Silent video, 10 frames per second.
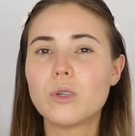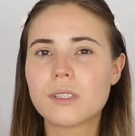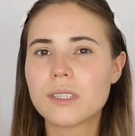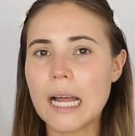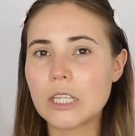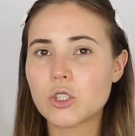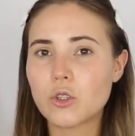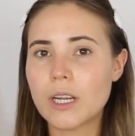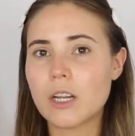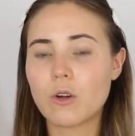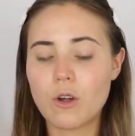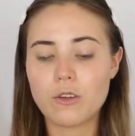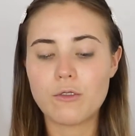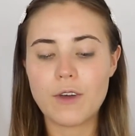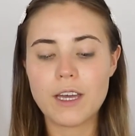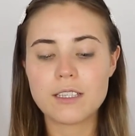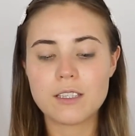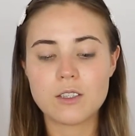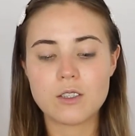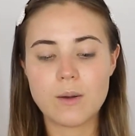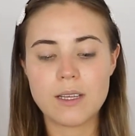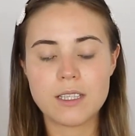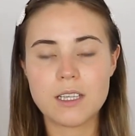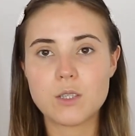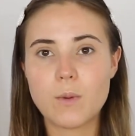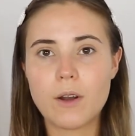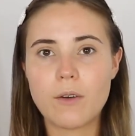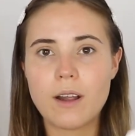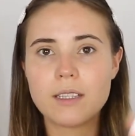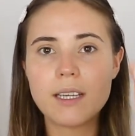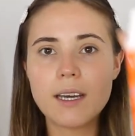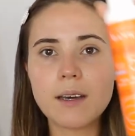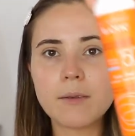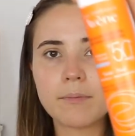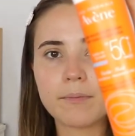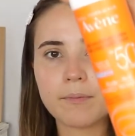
sunscreen look on your face. So it's this one right here,